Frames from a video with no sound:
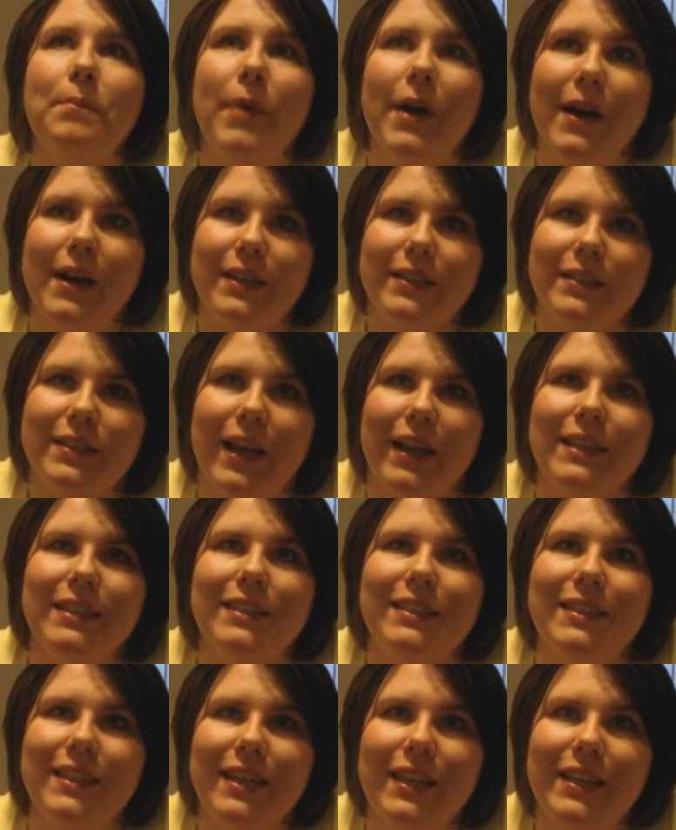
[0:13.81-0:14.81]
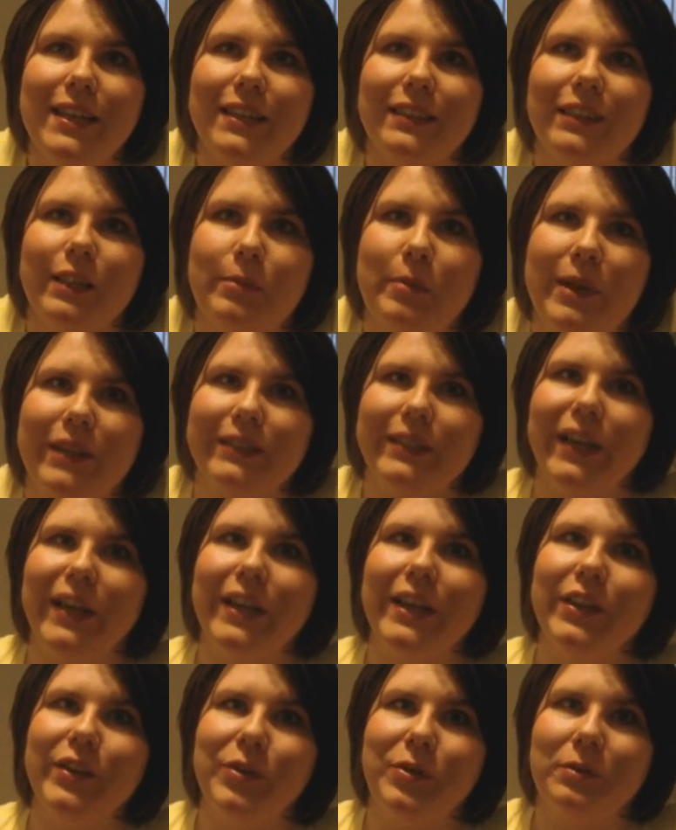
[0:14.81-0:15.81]
But I did get some
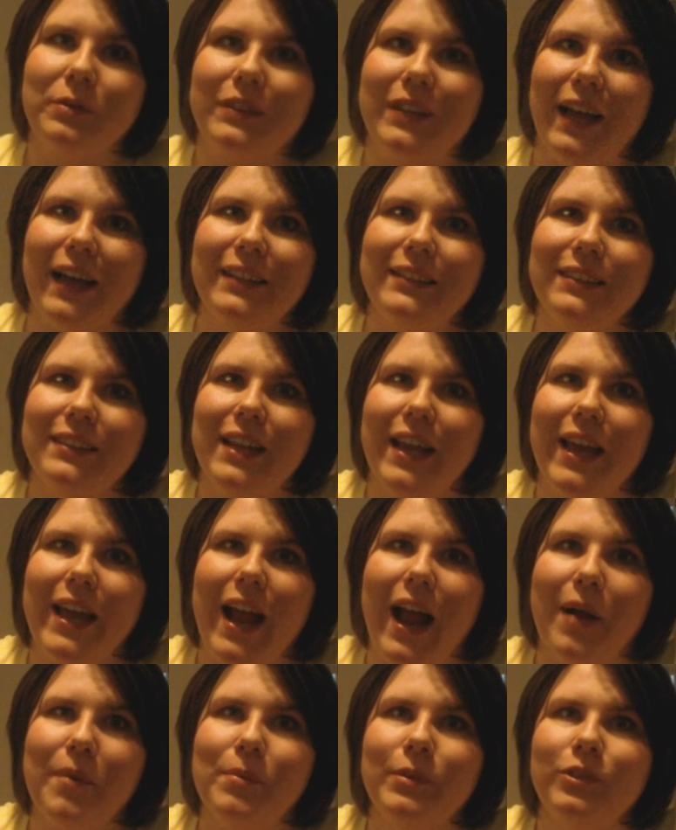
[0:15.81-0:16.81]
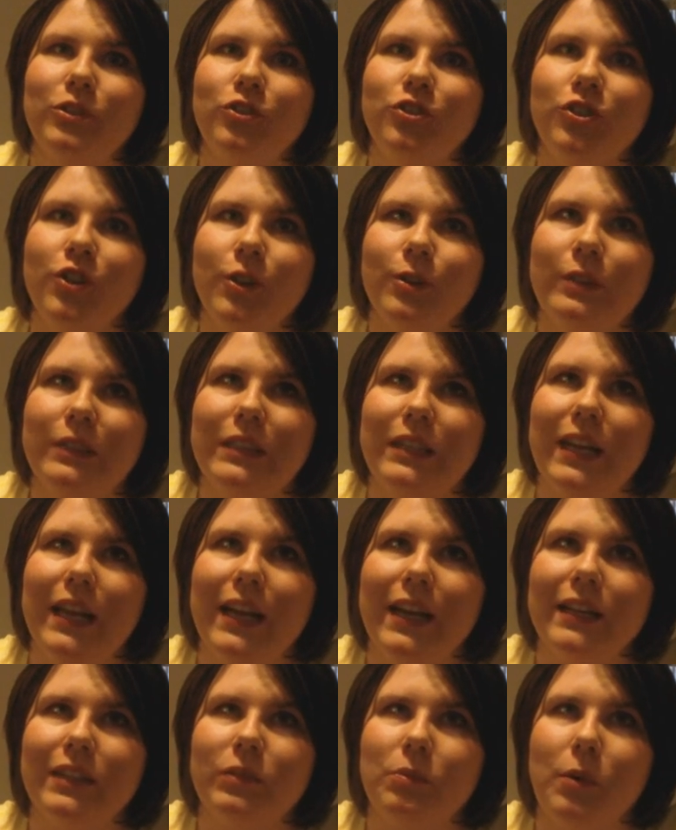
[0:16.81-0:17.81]
exciting news last night. I was chosen
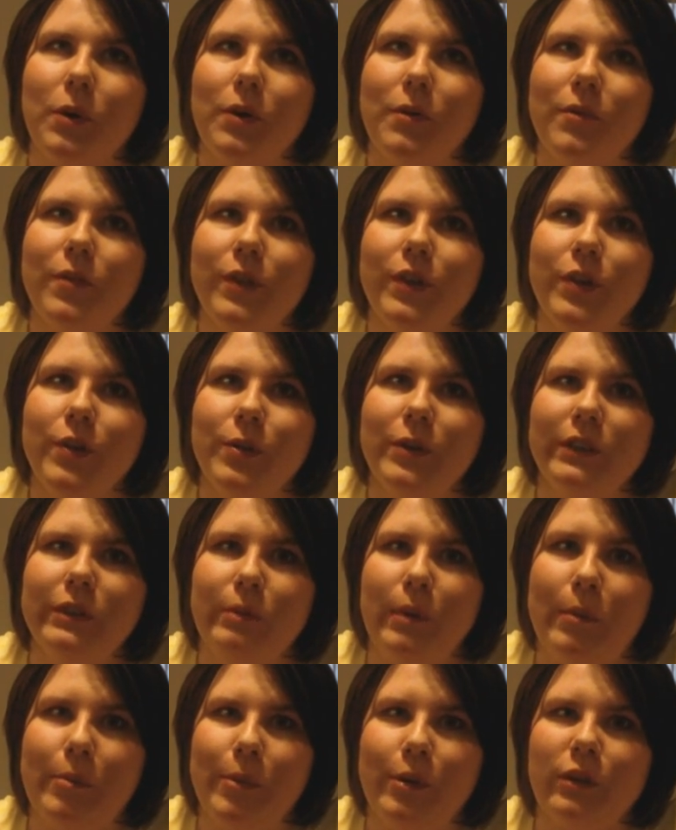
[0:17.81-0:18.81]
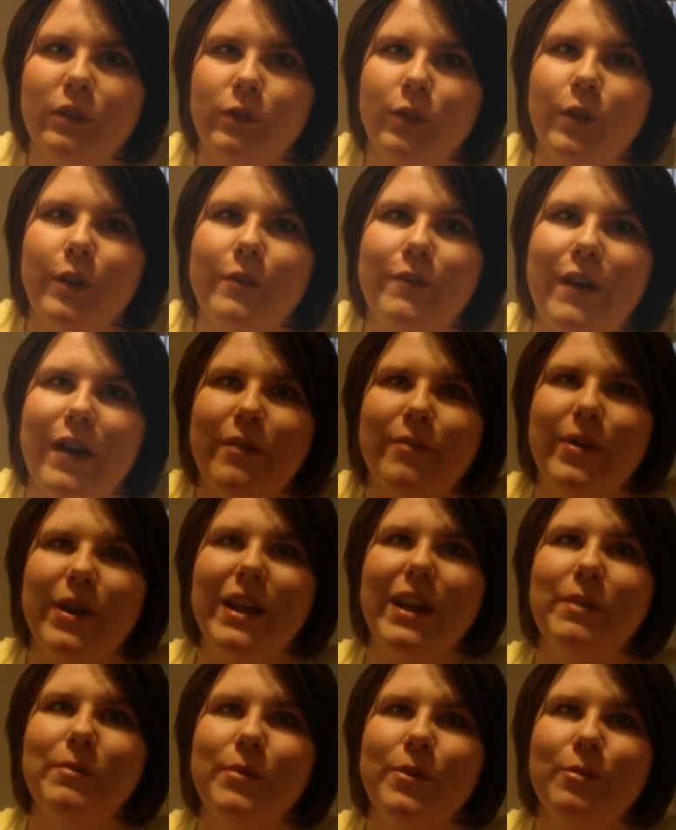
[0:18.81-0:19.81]
as one of the newest members for the 5
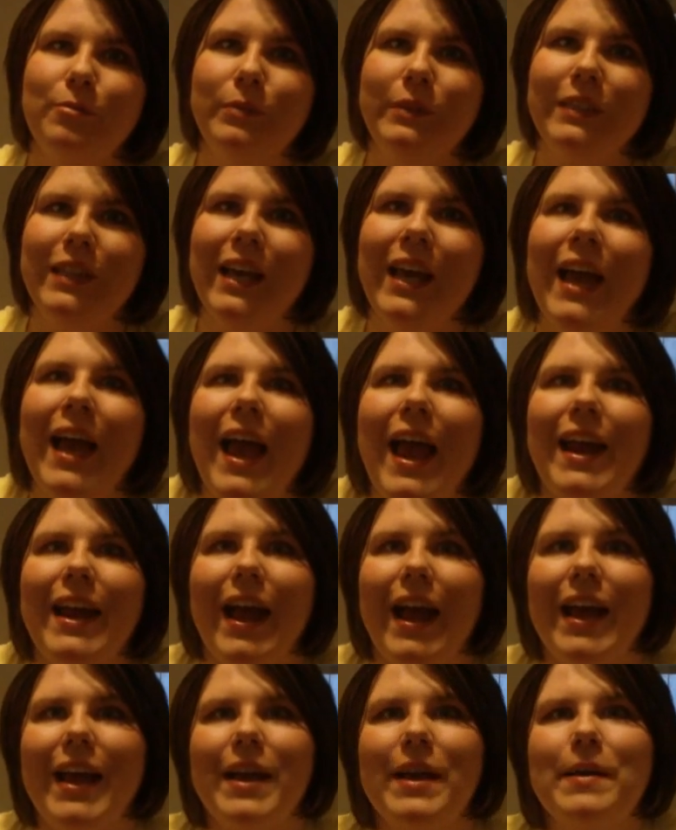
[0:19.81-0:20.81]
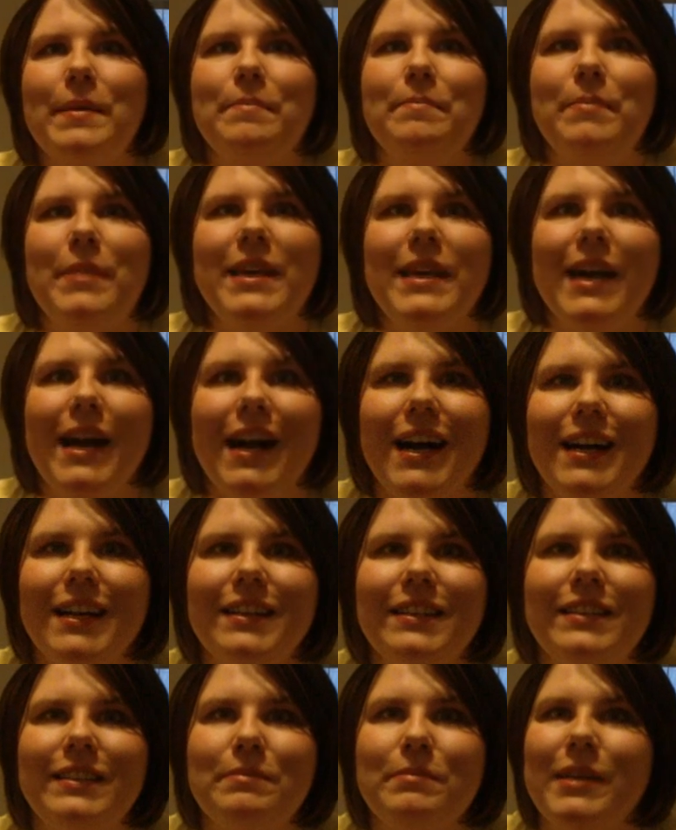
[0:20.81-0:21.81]
waiting rooms, and I am
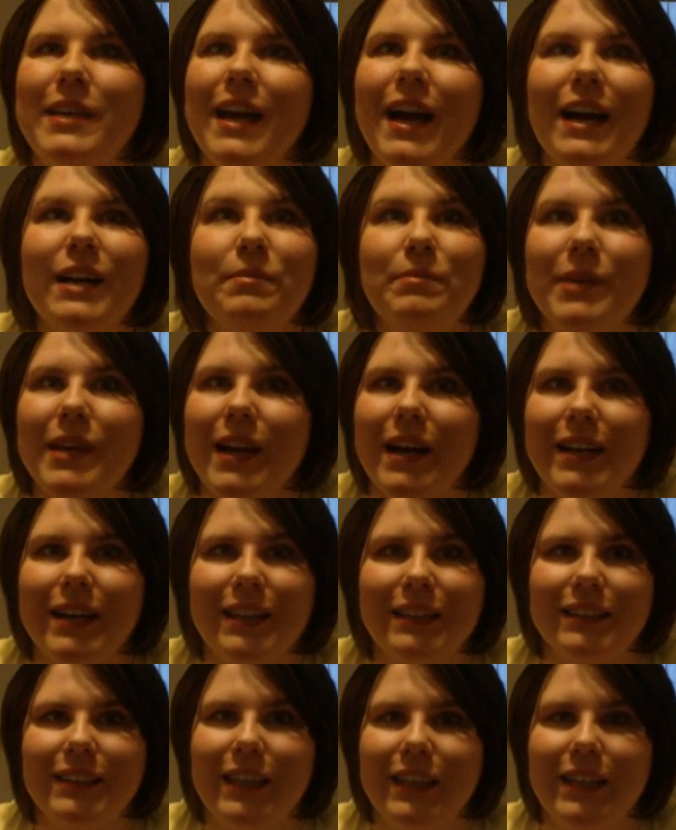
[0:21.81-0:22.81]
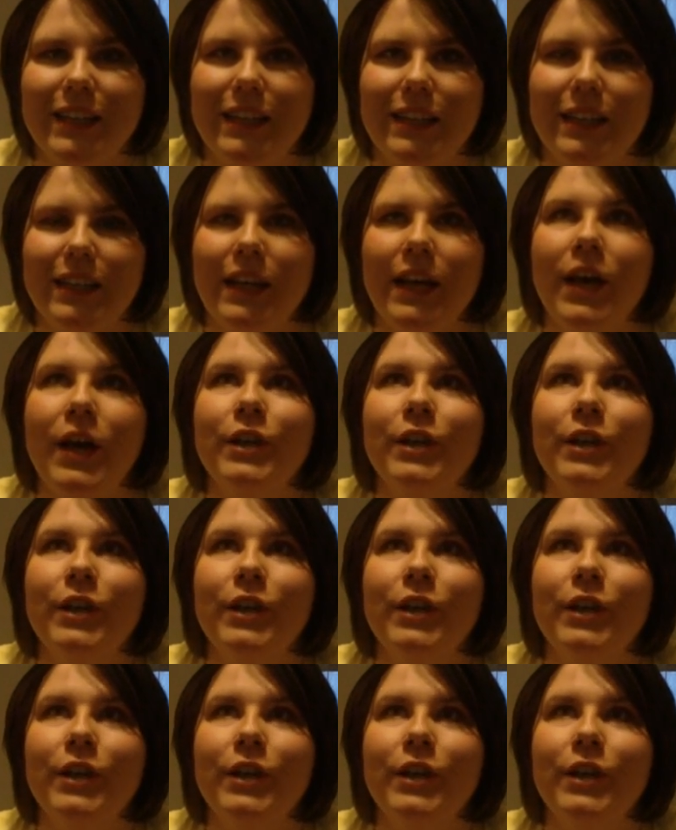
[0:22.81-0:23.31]
beyond excited.